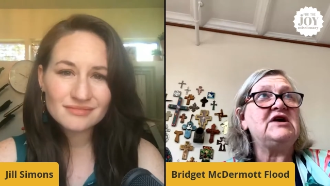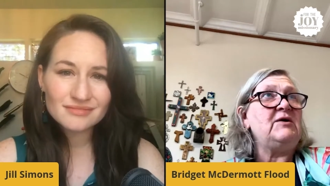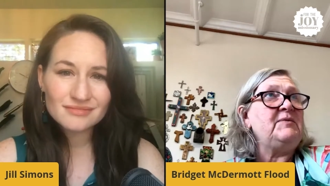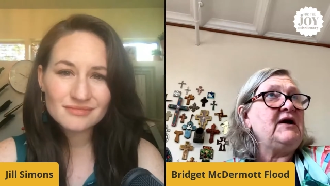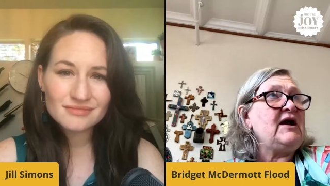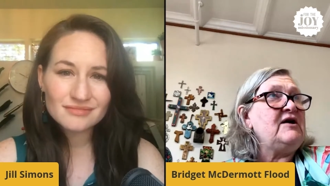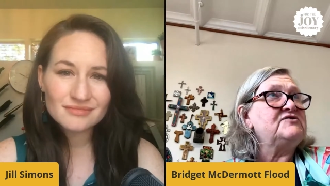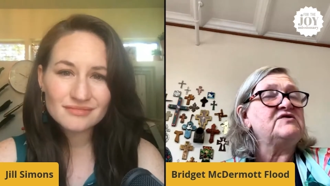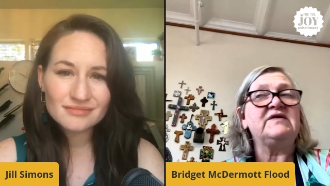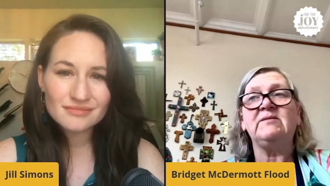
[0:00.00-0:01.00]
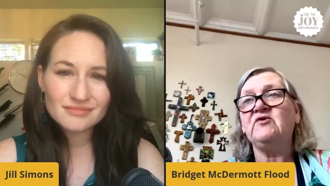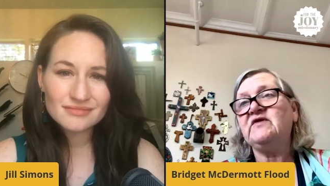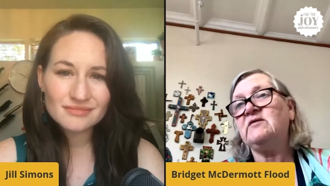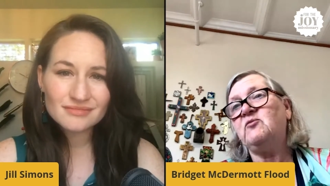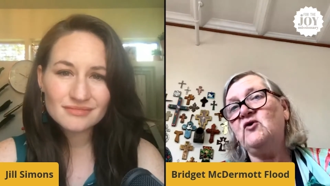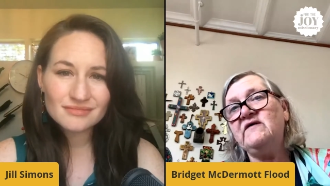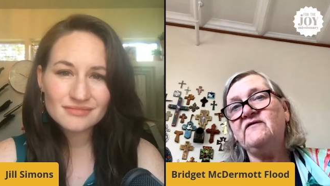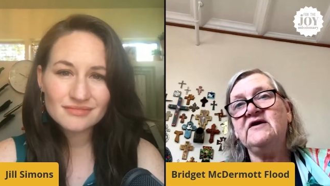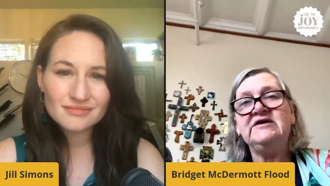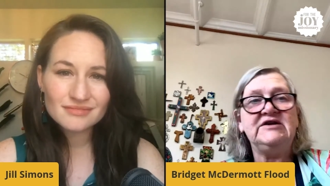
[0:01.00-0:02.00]
Speaker 1: helping counsel them with their
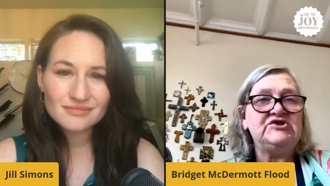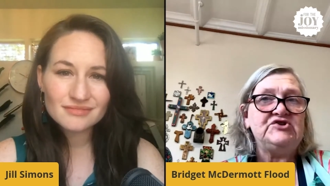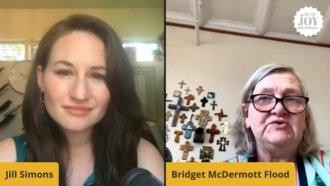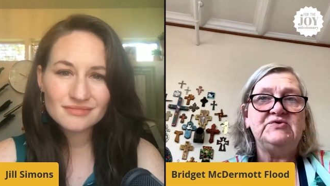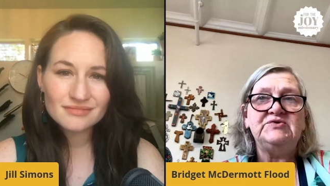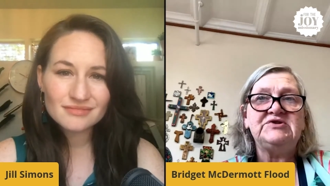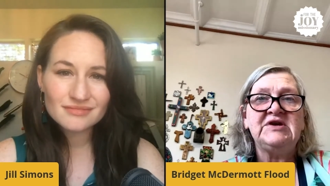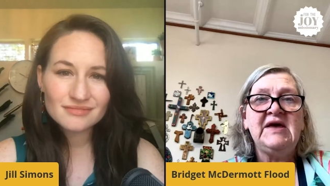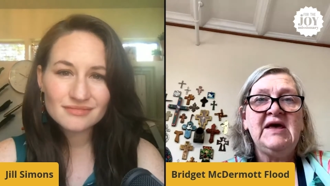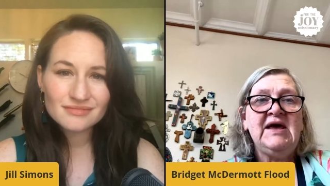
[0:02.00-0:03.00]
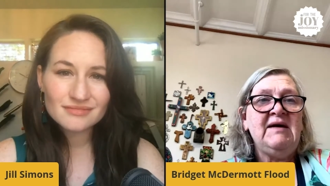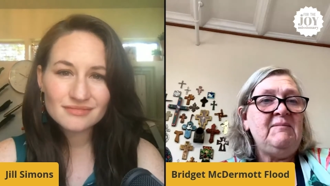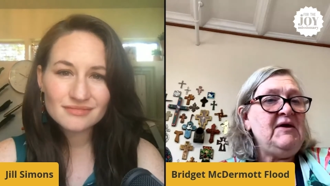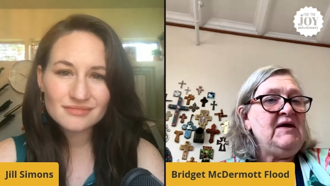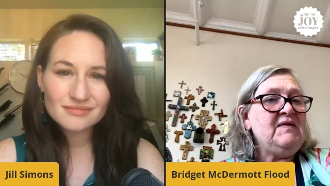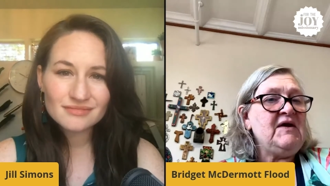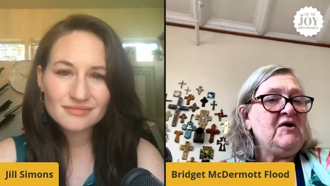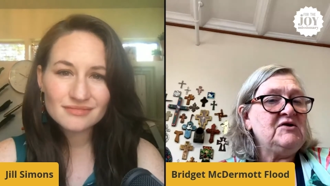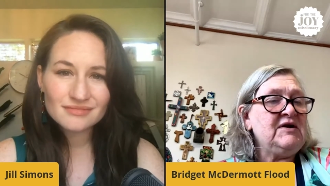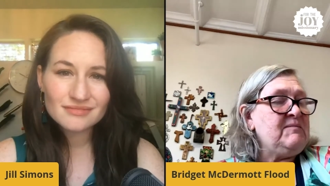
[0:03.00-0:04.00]
boyfriend issues, being
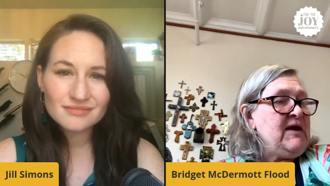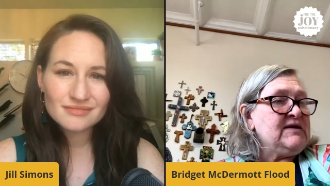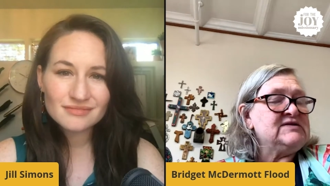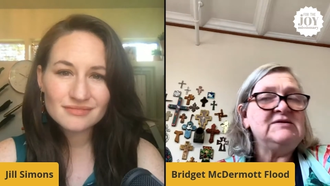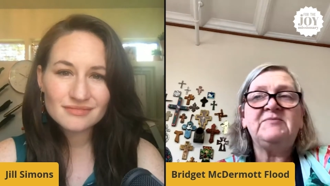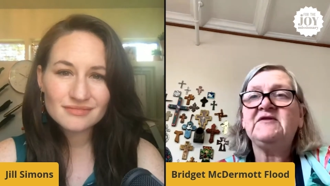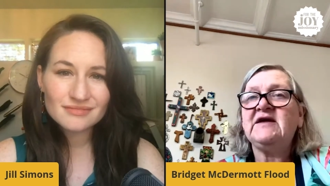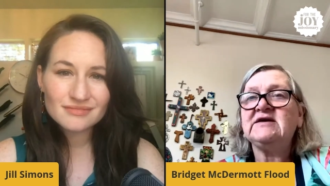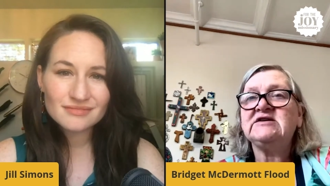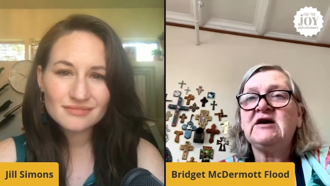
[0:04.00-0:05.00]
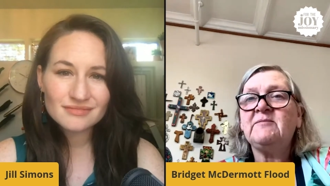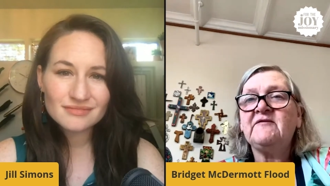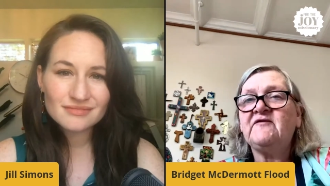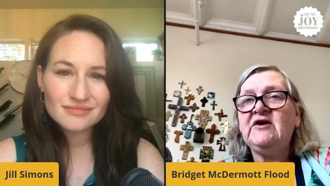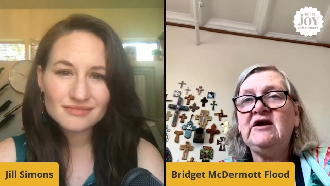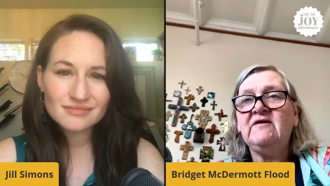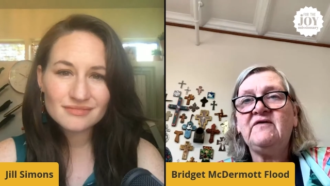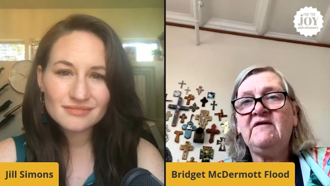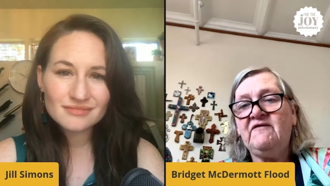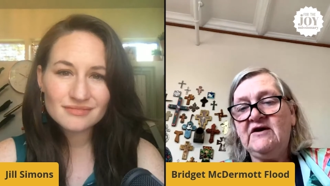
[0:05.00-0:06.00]
there to make a sympathetic cup of tea if
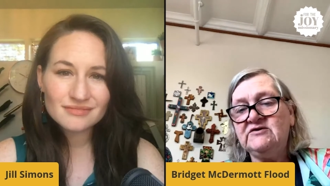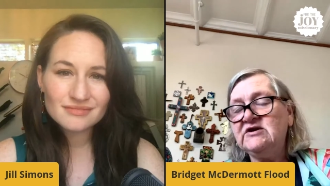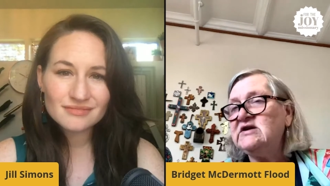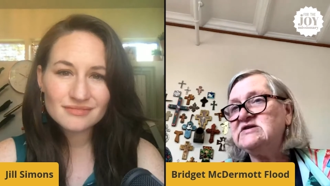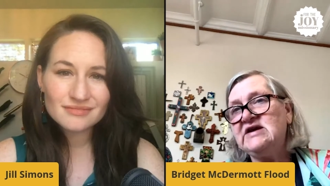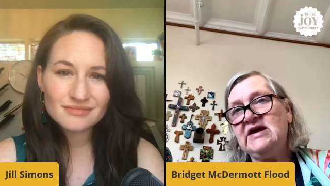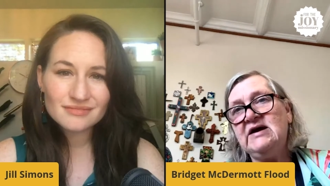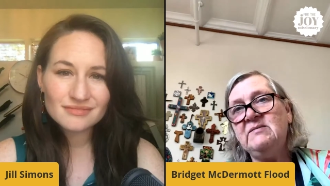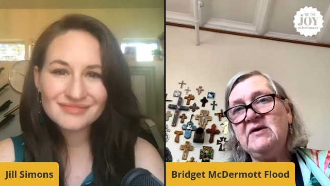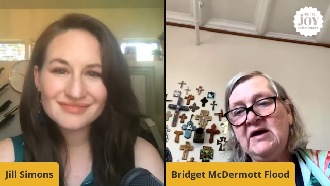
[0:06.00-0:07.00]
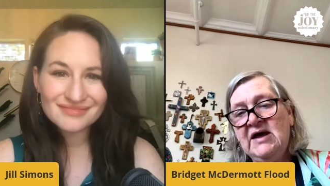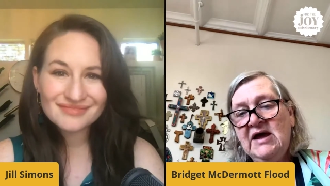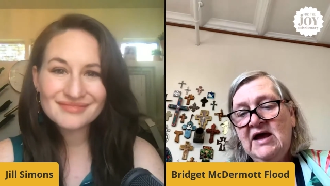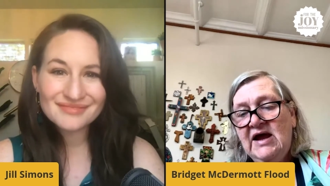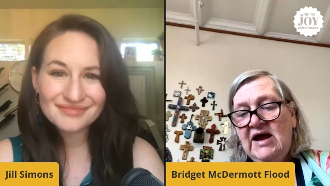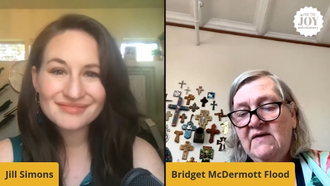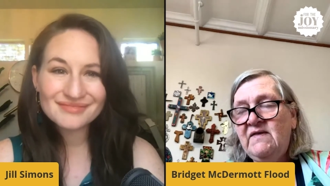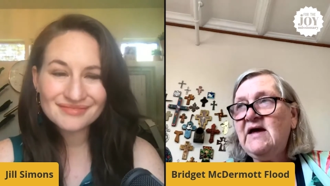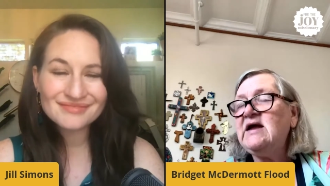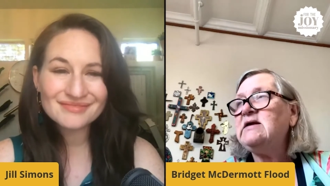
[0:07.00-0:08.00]
they failed an exam. And
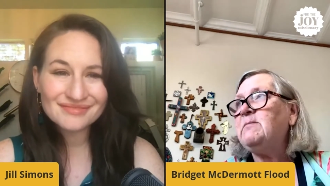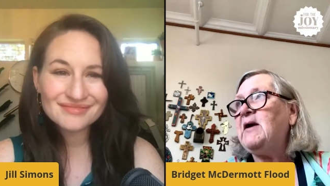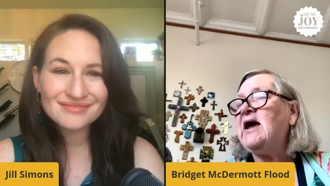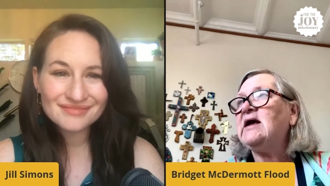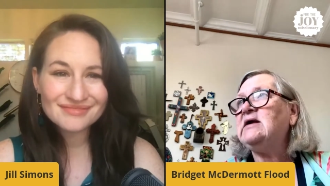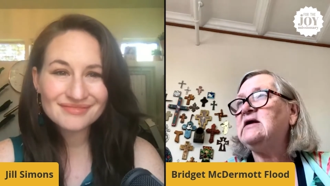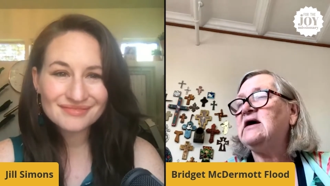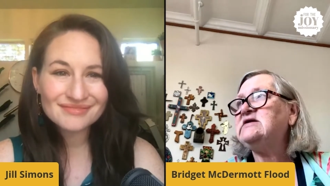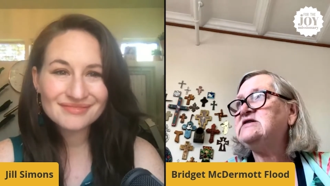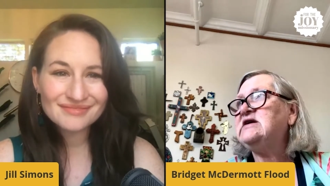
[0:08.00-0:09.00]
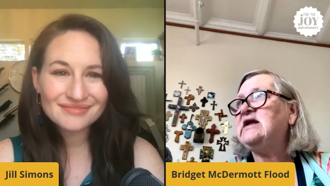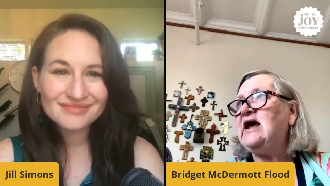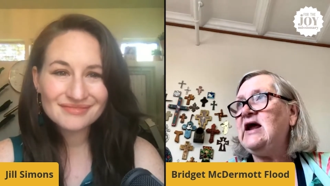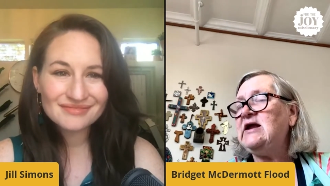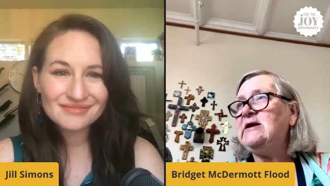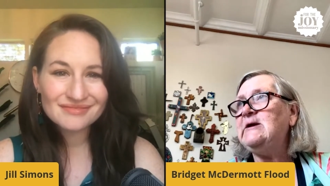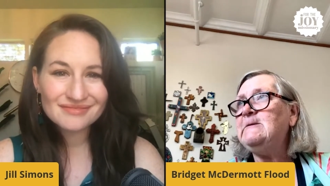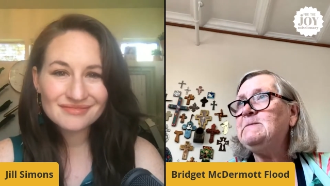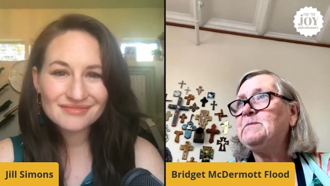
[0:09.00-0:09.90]
then mm-hmm. back in 1980,